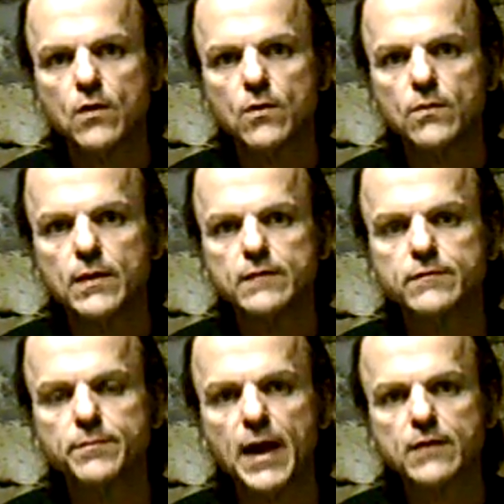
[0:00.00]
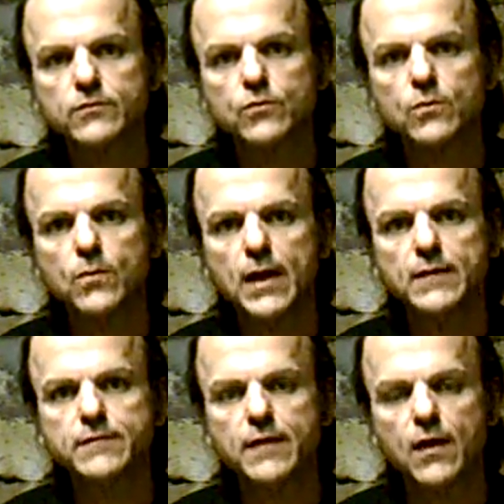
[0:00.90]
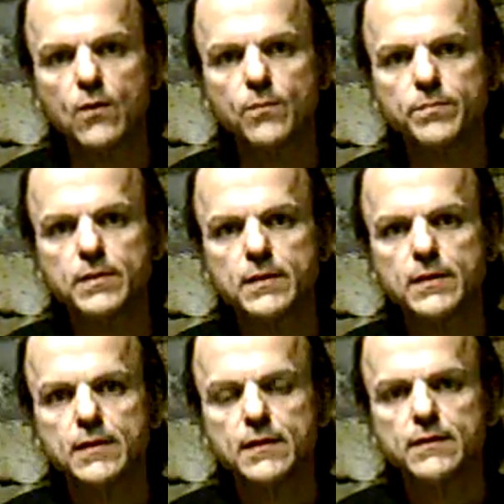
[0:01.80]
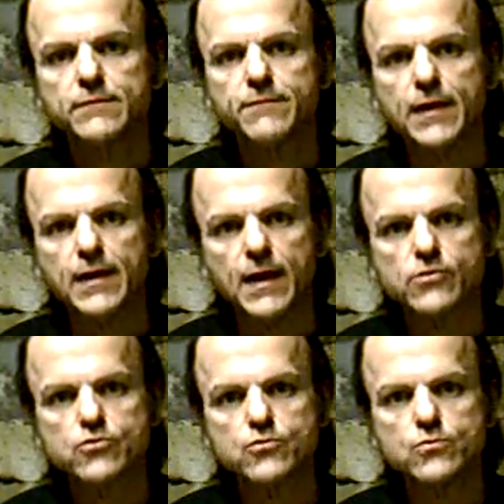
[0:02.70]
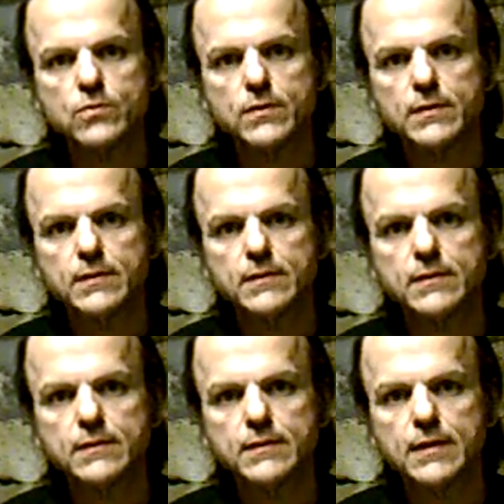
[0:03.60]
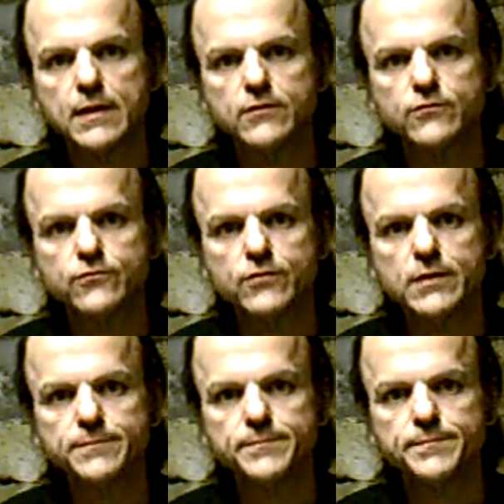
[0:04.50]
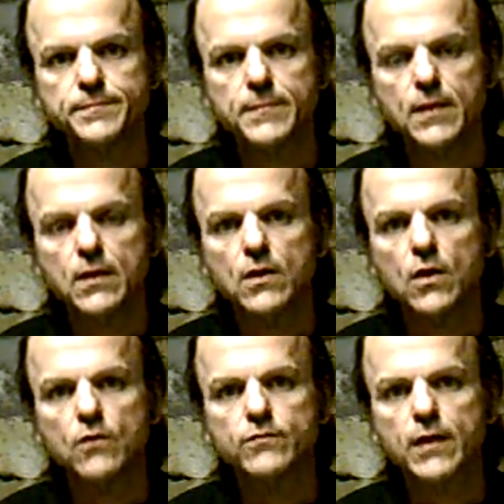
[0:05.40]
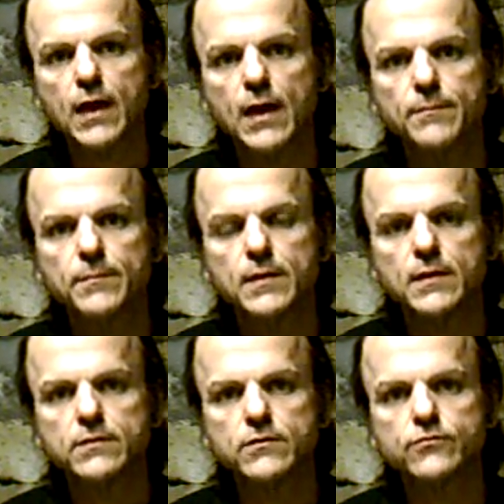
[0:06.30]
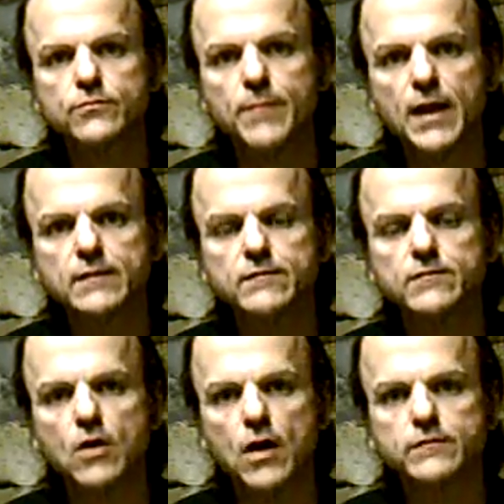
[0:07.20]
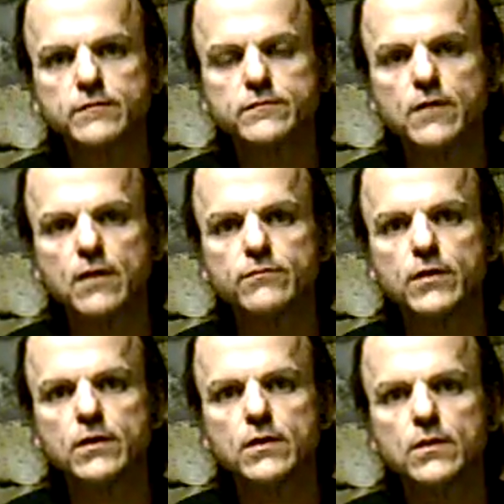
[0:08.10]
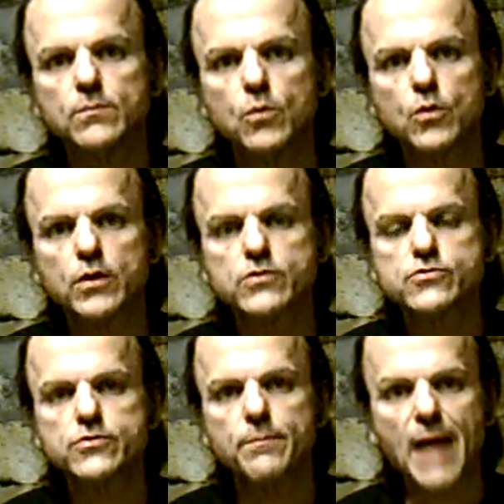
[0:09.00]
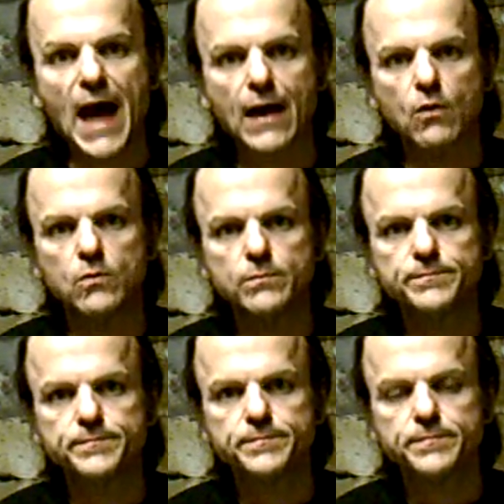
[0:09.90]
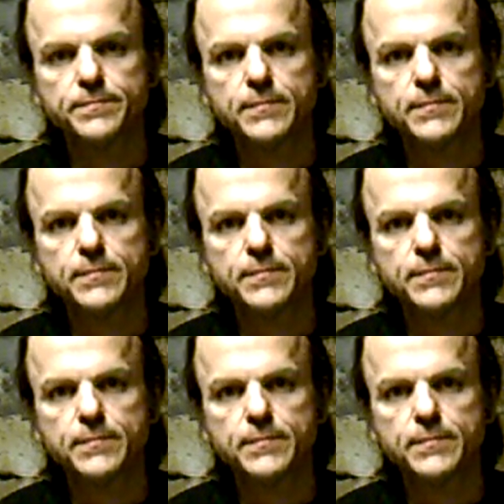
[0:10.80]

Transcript: So it's a backdoor way to help financial industry overcome the tremendous losses of the mortgage debacle